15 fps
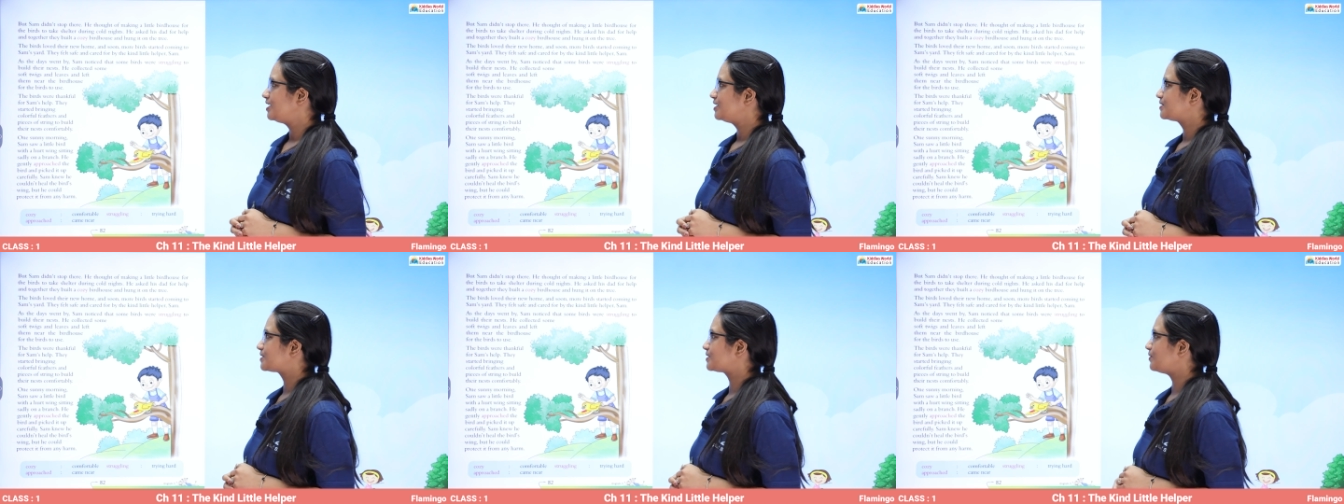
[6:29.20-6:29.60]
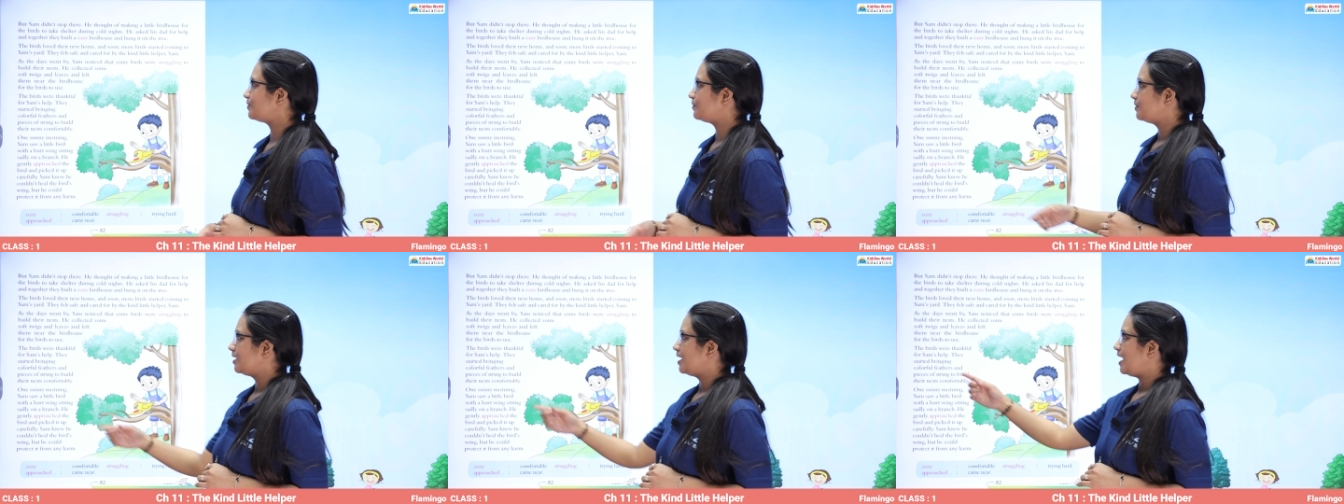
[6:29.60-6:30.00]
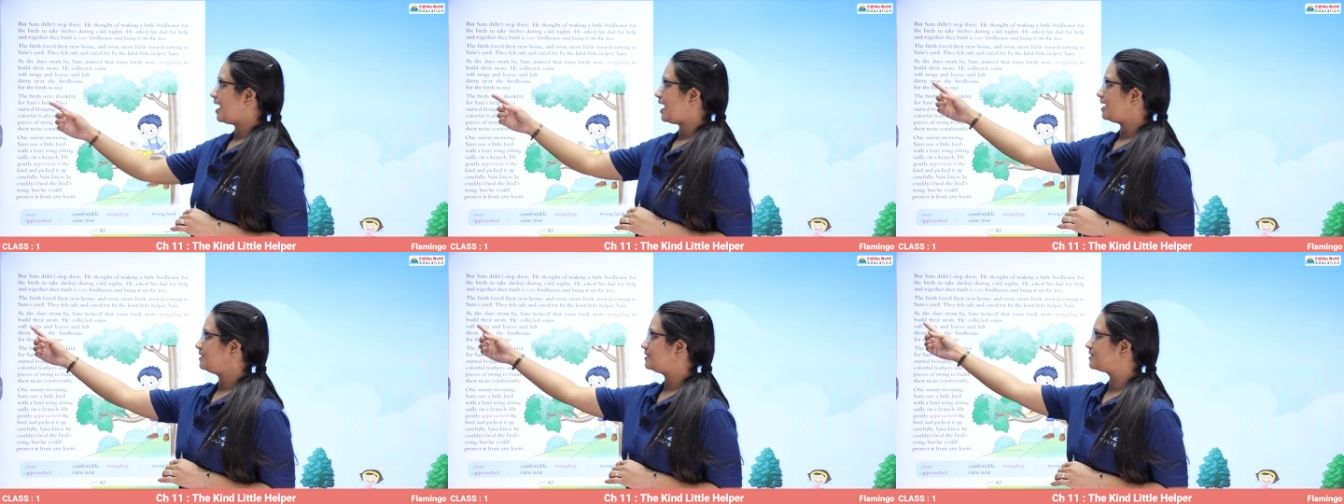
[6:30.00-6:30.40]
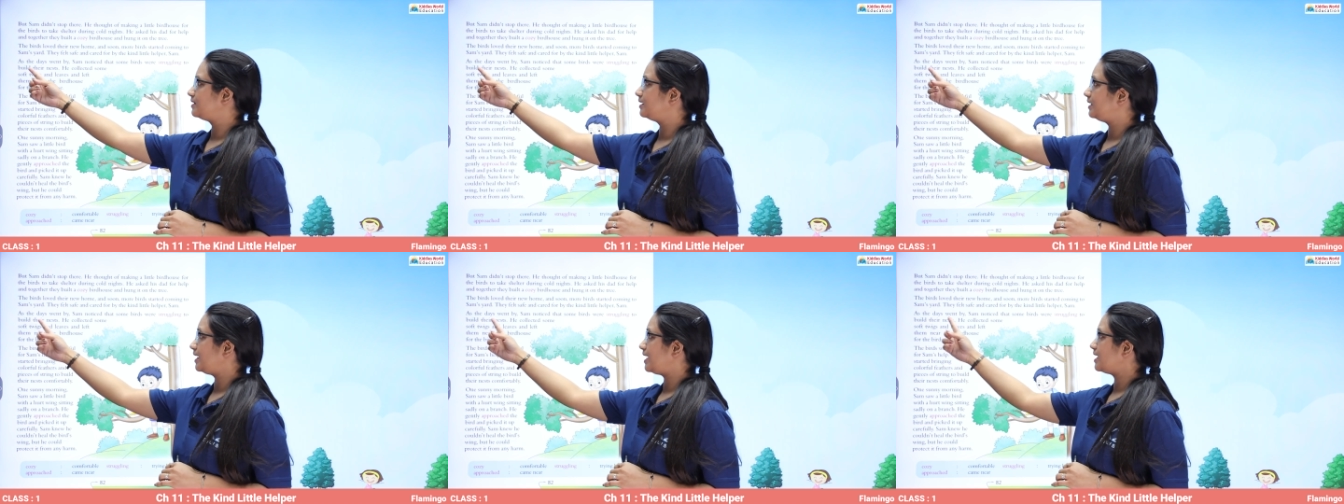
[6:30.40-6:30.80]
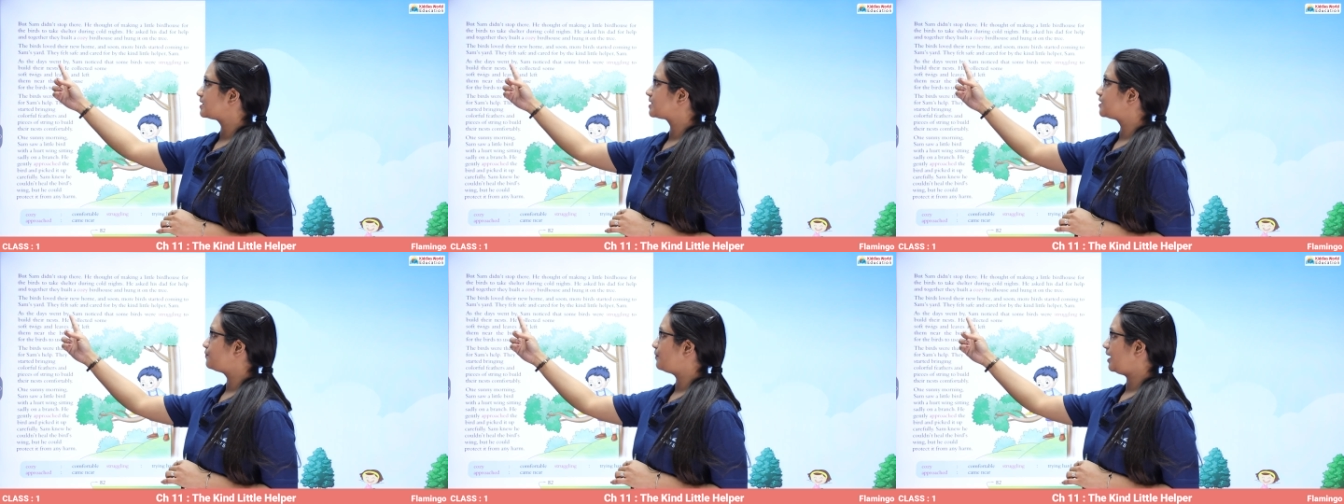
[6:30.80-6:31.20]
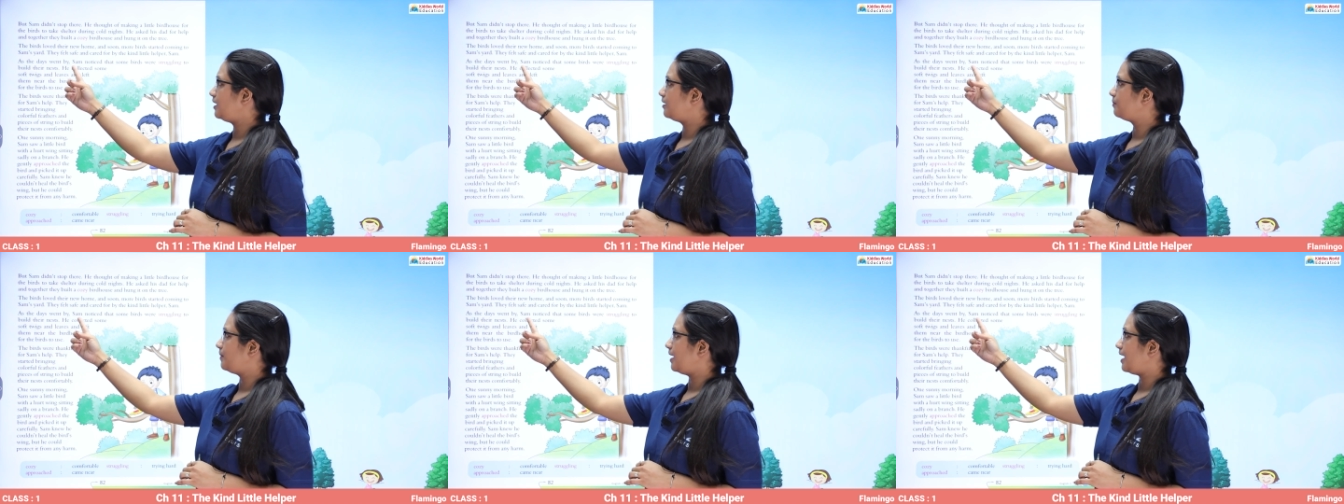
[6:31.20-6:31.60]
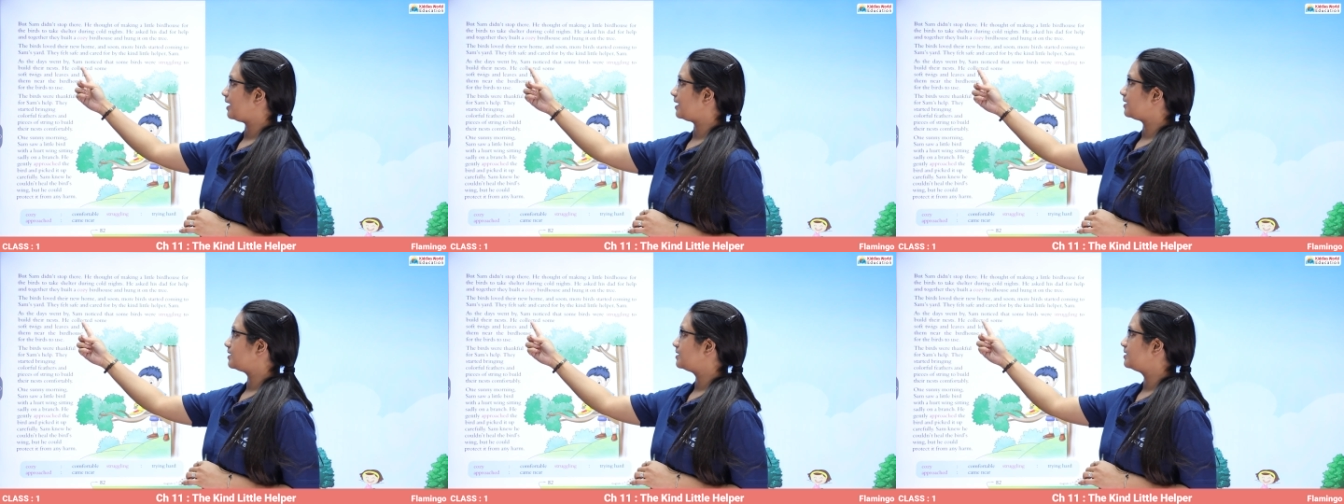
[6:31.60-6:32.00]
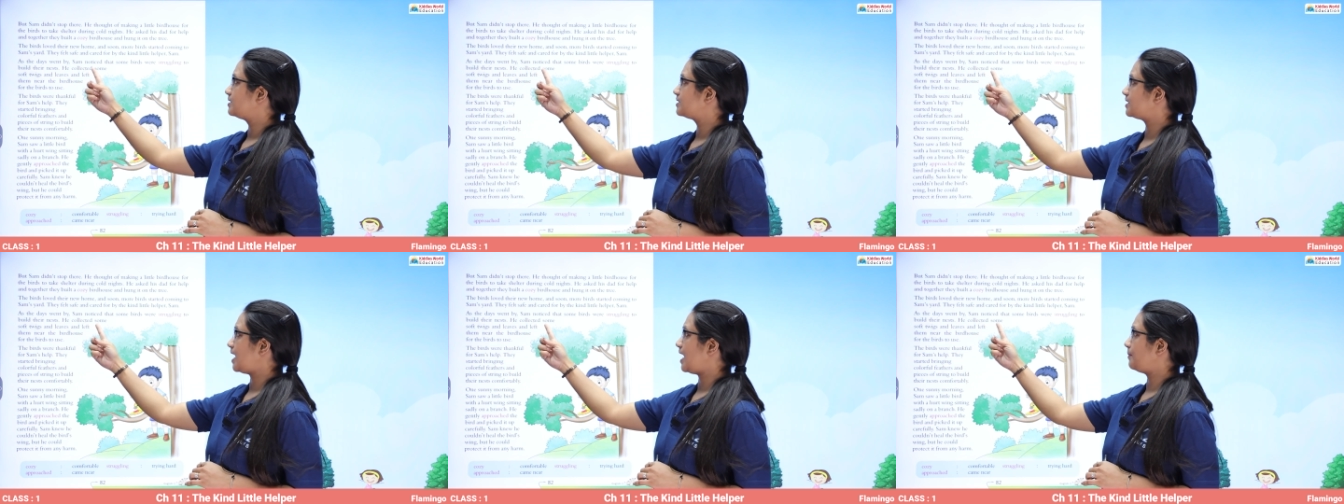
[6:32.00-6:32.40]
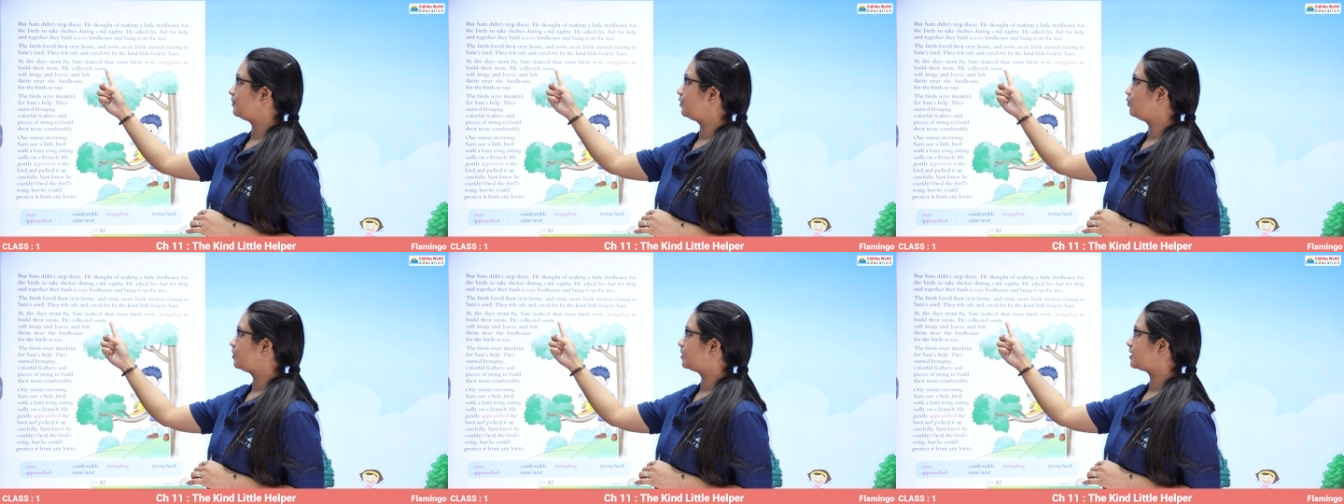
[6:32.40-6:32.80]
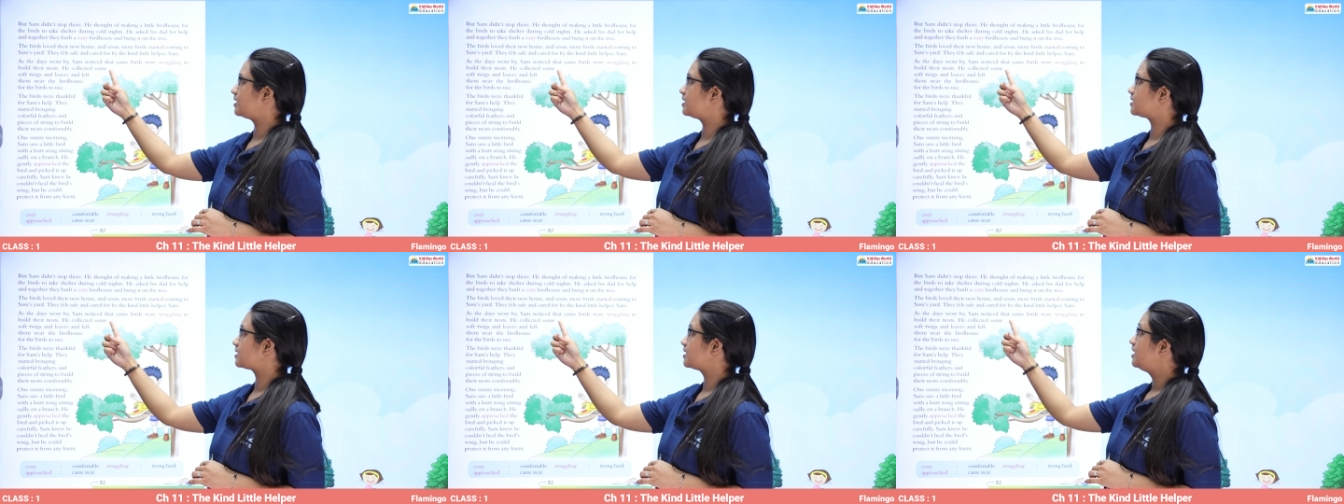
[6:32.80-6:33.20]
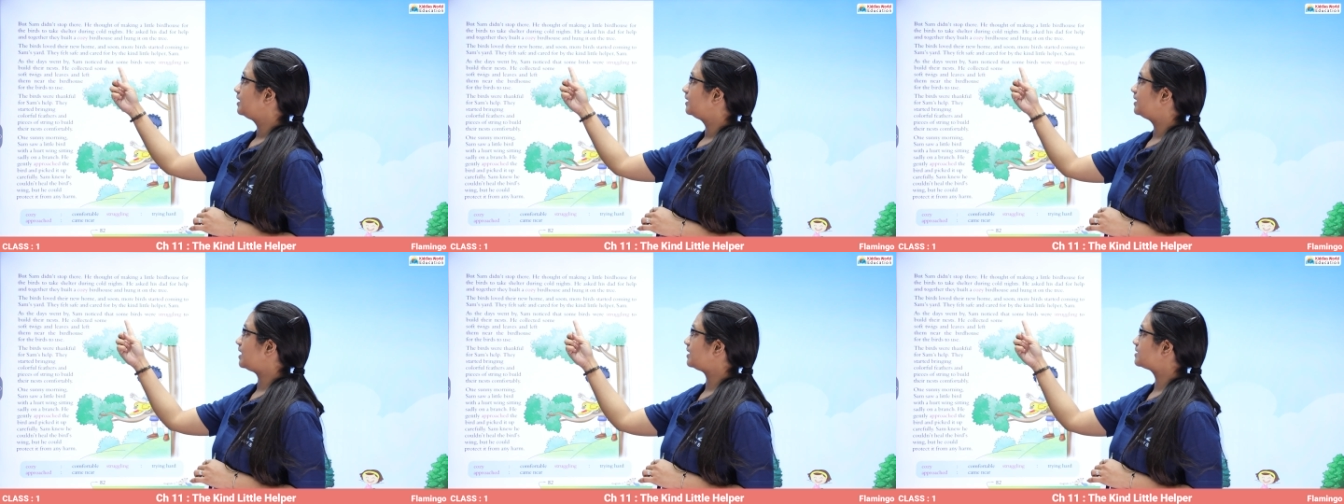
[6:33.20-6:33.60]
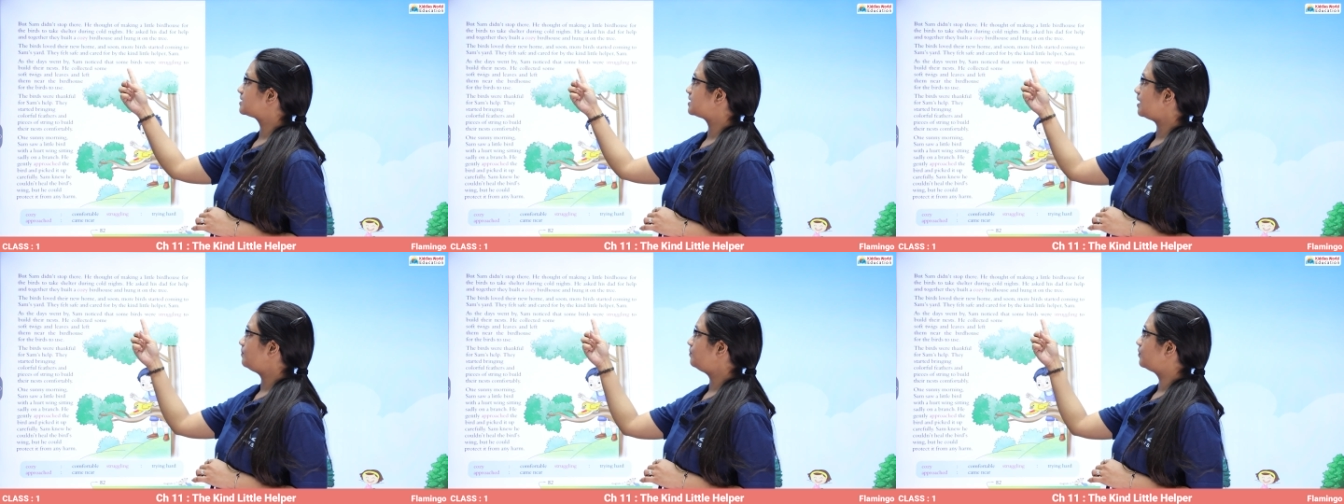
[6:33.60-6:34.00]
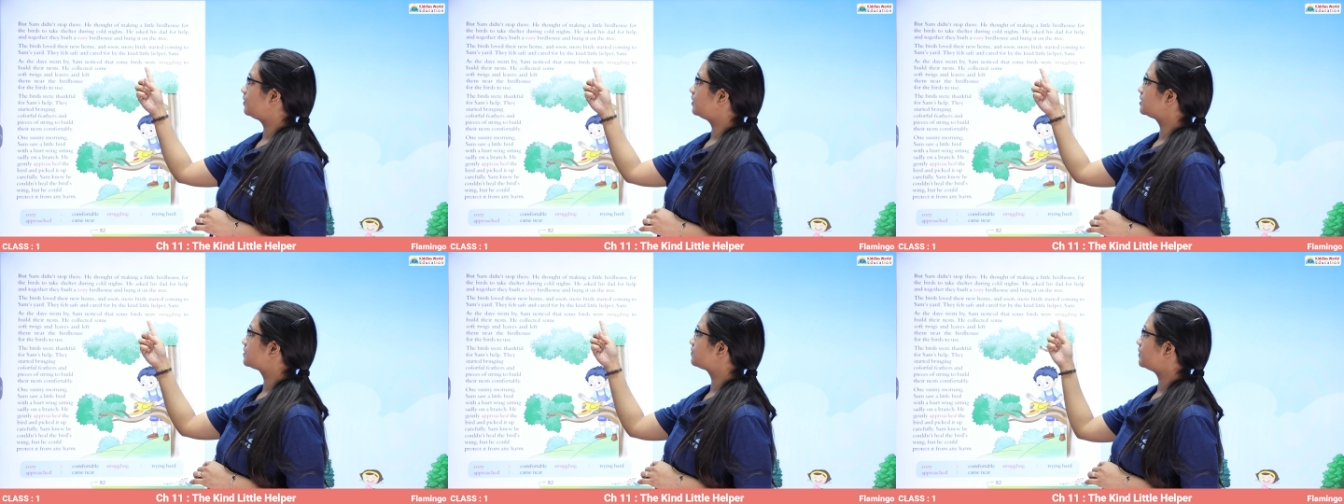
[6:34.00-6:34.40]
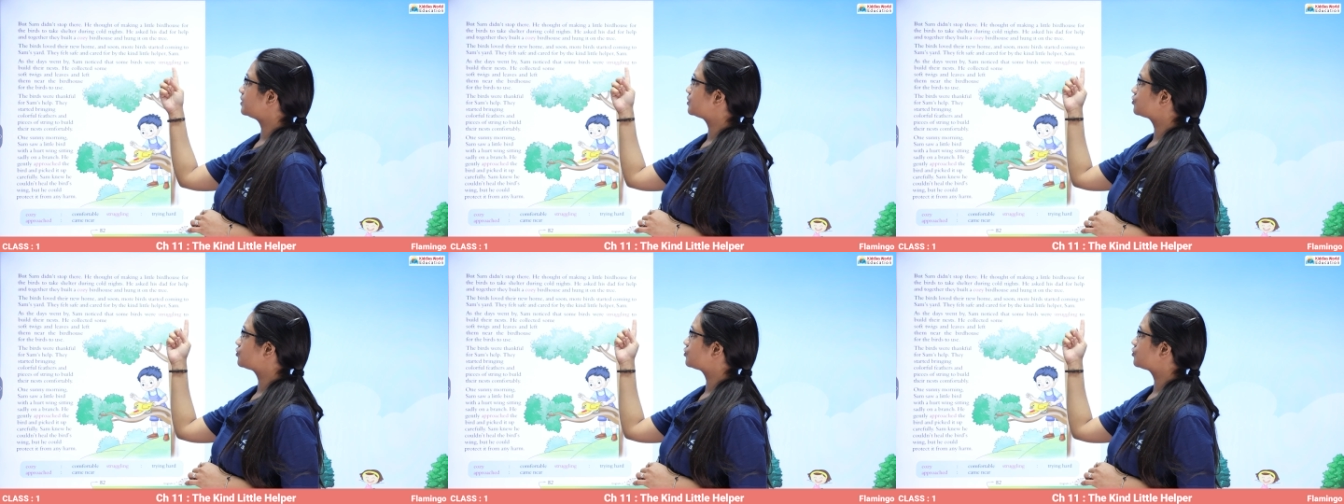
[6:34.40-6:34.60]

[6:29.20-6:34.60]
So as the days went by, Sam noticed that some birds were